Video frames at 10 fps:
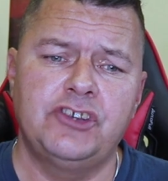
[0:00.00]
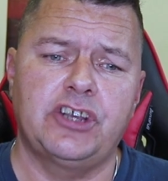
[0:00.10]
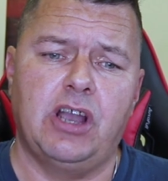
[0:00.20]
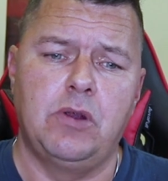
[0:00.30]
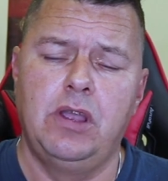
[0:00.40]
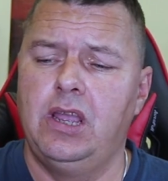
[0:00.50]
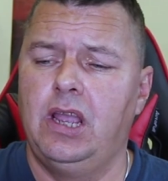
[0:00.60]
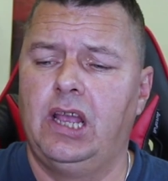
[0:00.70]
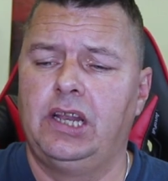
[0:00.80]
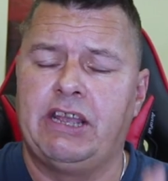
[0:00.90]
So
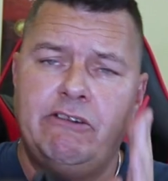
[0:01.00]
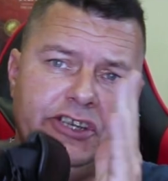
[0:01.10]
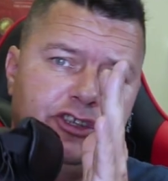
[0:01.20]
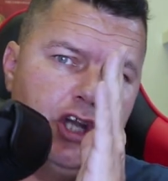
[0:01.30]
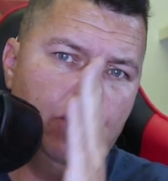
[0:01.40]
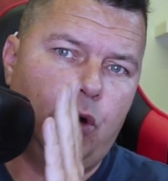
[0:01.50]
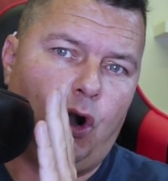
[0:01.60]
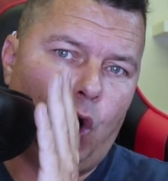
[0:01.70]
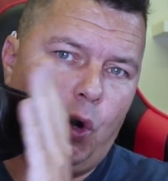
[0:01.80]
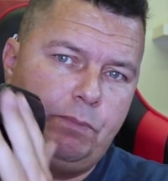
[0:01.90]
there is no
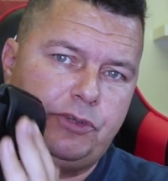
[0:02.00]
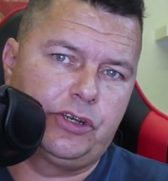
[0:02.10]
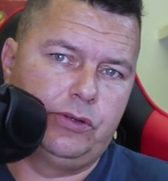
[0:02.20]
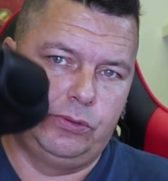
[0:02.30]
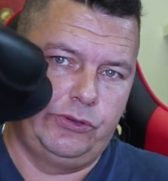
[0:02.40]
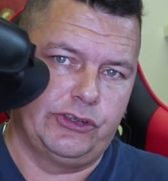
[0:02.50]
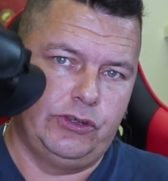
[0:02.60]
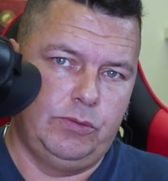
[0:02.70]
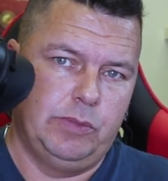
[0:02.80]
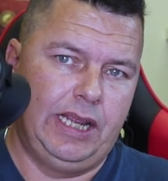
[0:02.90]
optical
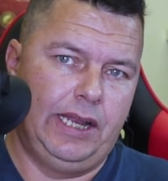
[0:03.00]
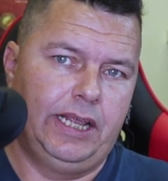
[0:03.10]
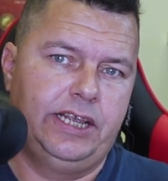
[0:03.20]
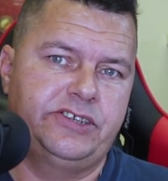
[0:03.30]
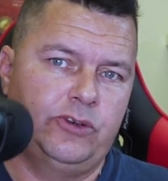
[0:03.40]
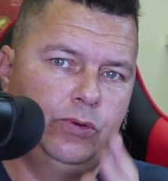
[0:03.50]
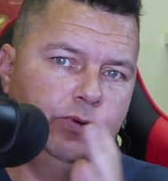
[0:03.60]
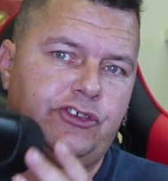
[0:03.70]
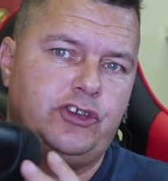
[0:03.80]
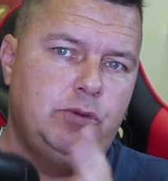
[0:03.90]
zoom in these.
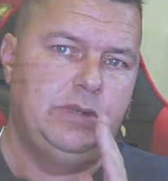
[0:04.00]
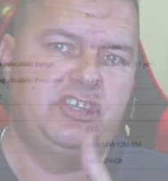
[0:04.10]
All the zoom